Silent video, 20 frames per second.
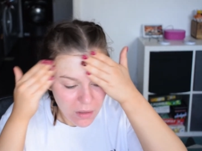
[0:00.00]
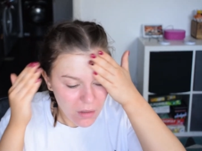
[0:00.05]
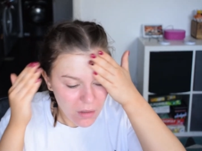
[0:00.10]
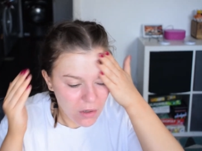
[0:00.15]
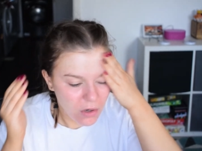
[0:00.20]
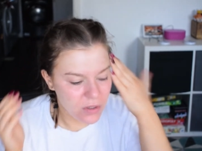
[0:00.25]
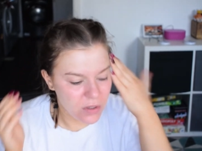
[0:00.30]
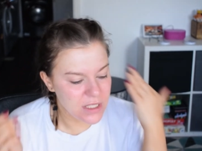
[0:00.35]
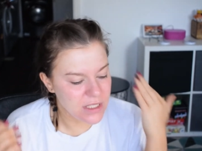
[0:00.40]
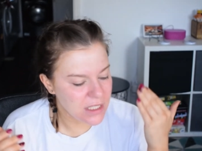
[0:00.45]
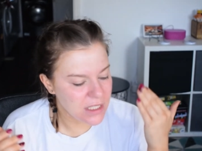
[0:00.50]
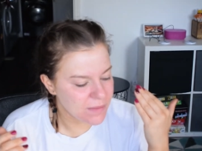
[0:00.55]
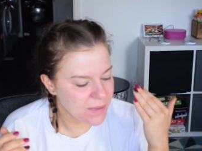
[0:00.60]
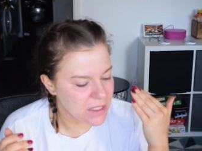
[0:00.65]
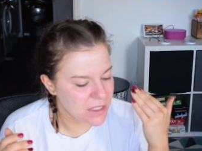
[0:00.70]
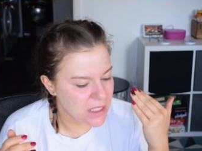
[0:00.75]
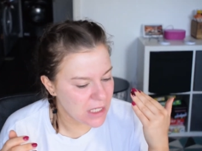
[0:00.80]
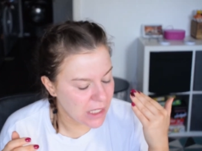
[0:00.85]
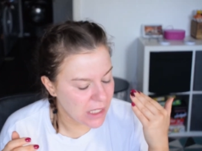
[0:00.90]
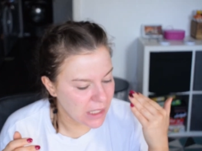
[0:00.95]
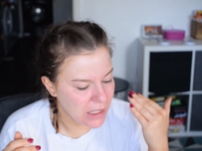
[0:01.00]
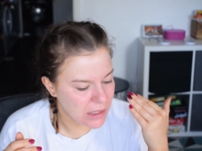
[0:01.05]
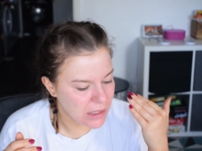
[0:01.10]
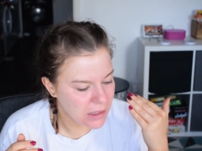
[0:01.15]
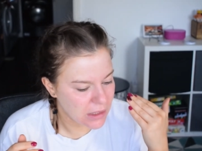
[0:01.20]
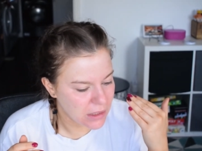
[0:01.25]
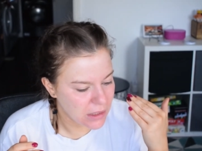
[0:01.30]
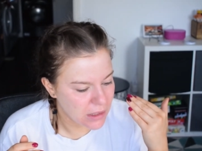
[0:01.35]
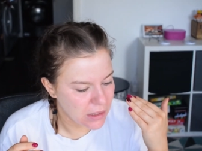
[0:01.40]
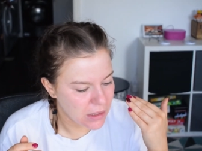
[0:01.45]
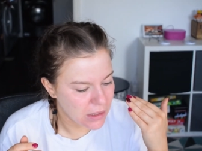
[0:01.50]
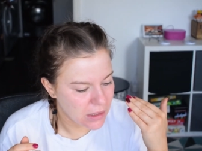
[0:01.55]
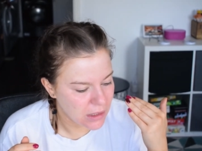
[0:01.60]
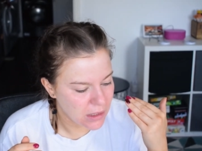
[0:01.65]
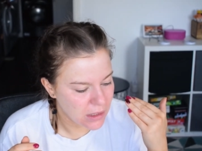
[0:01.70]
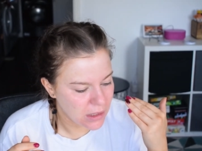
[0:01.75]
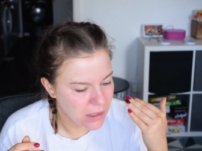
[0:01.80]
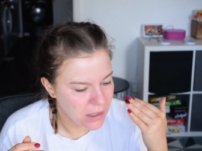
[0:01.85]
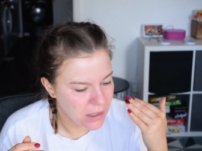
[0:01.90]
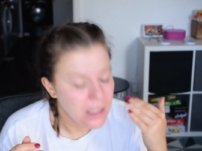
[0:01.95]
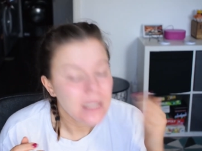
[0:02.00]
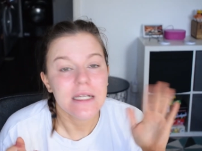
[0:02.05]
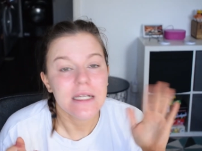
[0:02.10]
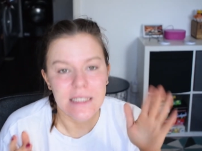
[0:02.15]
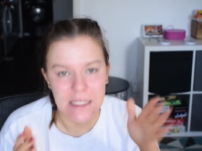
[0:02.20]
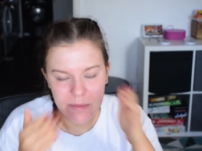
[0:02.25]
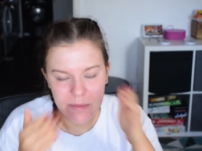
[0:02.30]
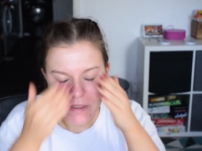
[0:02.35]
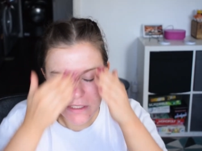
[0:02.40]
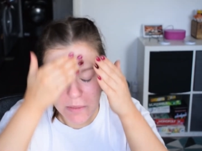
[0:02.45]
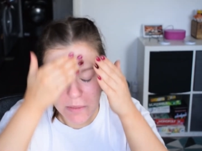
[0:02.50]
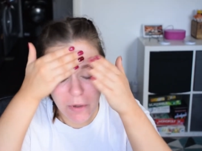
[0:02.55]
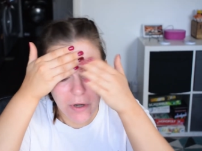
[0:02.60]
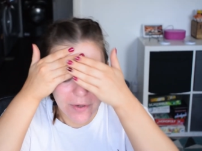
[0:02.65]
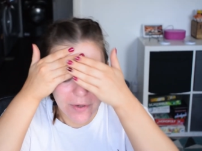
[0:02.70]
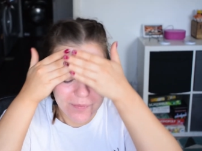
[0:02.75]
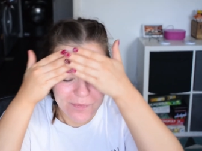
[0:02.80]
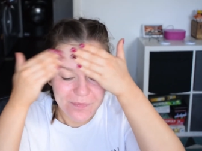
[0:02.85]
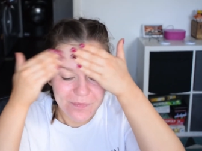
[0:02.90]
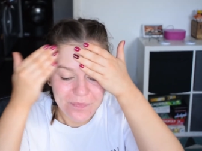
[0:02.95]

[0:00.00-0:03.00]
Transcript: What is 6 months today? 6 months tomorrow.